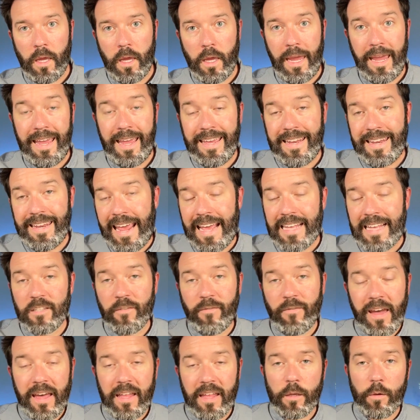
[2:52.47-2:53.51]
and adds
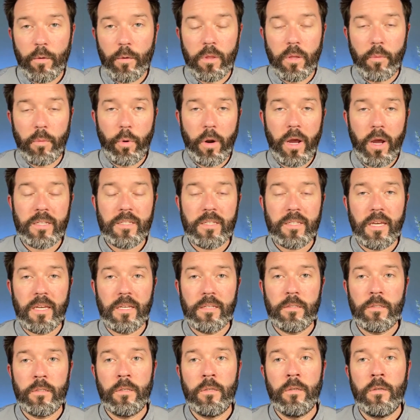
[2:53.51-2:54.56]
value in the
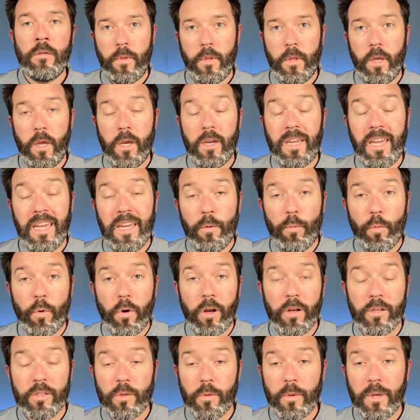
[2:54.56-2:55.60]
process. Again, we're
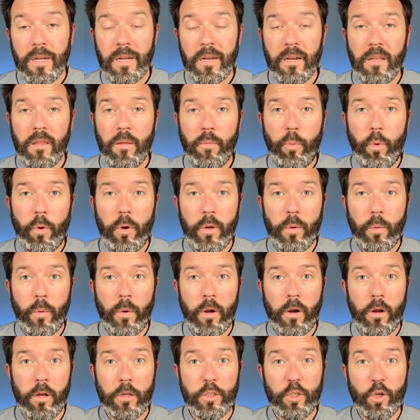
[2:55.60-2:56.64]
also getting to the point
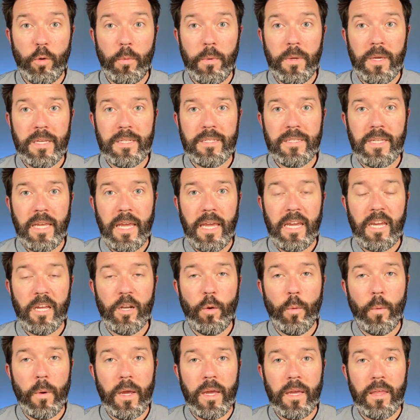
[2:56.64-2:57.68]
where Adobe has taken
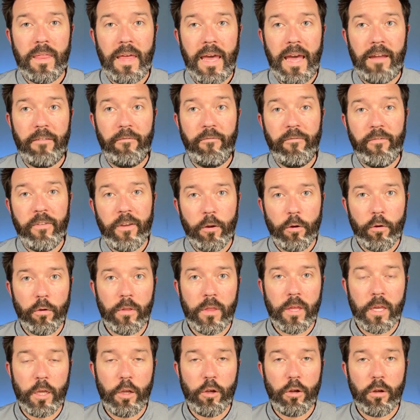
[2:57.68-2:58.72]
away that fear
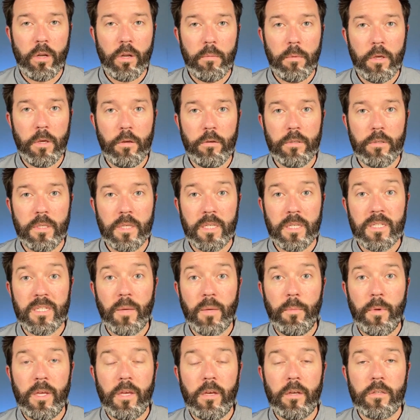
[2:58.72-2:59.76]
that you're going to be using
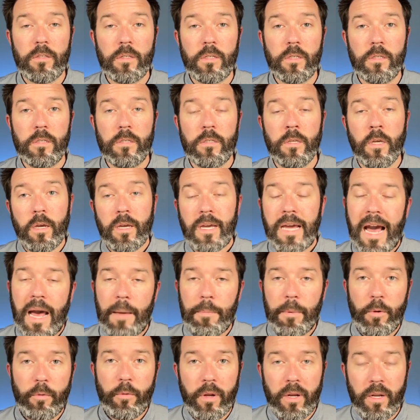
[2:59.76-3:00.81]
somebody else's
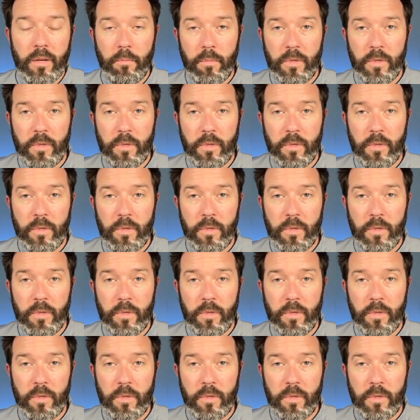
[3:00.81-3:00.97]
copyrighted